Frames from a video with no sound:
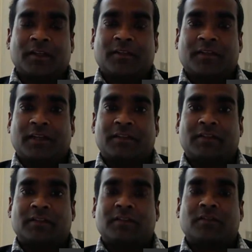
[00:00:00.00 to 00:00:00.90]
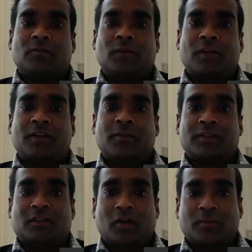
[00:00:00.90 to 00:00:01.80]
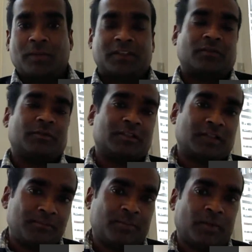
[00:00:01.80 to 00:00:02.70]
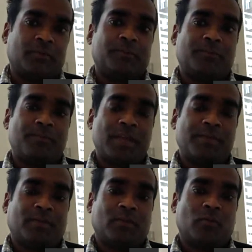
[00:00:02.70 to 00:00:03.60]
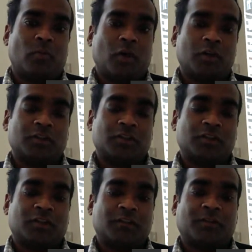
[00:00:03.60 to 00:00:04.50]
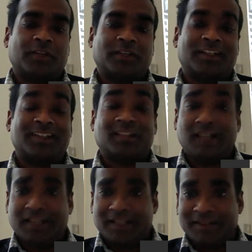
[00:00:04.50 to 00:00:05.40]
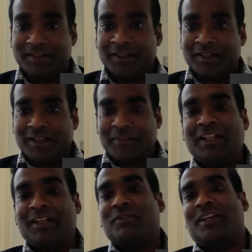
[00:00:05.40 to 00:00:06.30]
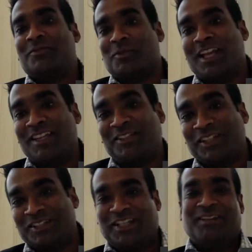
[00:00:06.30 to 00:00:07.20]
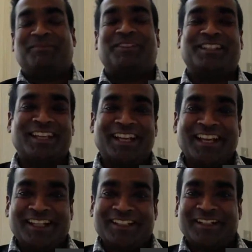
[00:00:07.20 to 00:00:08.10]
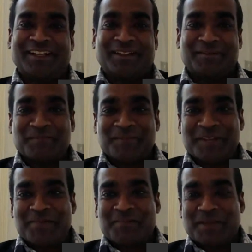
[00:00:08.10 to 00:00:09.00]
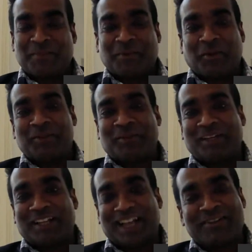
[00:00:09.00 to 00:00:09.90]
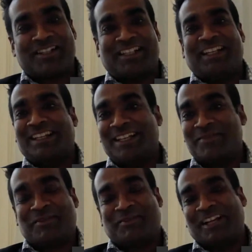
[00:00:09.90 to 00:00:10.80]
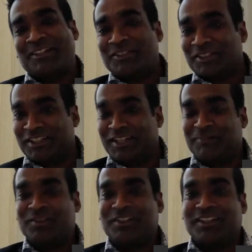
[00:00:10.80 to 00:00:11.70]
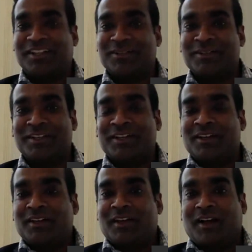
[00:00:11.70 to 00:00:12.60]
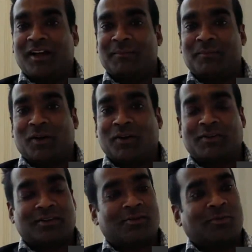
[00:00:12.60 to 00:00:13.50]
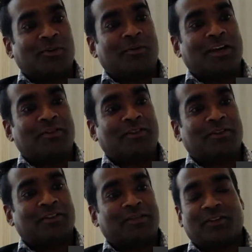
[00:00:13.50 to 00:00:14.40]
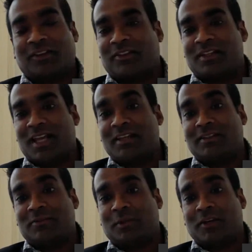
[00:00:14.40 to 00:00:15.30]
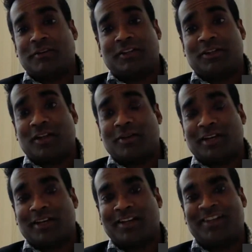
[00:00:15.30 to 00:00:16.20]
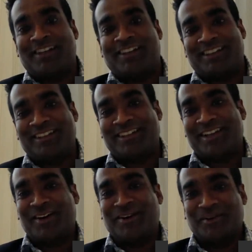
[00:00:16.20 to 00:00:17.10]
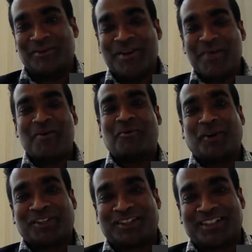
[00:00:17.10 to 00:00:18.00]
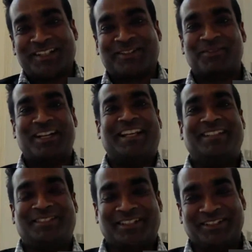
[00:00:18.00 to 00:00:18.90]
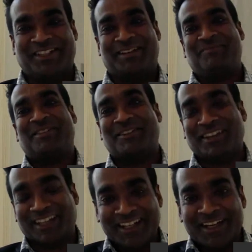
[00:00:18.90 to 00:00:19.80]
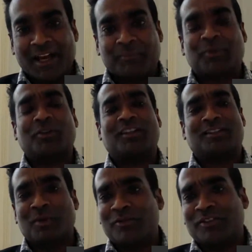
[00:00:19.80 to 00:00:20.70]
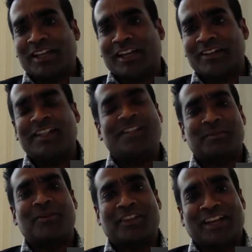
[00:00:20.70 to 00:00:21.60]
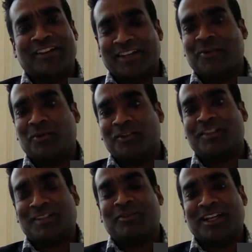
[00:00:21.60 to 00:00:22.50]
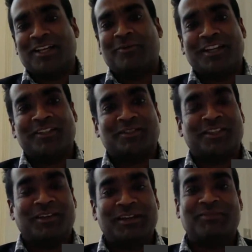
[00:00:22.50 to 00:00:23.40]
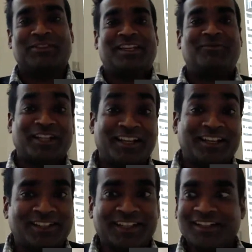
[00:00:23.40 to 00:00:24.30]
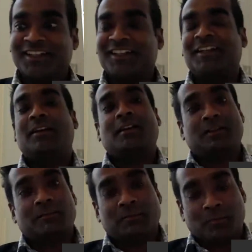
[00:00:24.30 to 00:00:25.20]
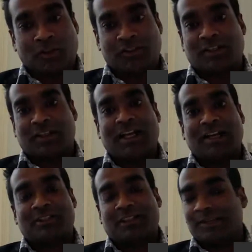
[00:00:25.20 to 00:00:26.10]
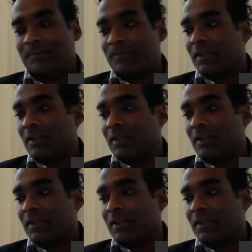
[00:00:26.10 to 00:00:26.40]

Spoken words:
That whether it's complex or it's simple, people want something that is clear. I even in relationships, you know, people want a bit of clarity in human relationships, you know. On around your 7th date, where are you going? You know, what's this relationship doing? I'm sure there's a movie out there called The 7-Year Itch. You know, even 7 years in, what's the clarity?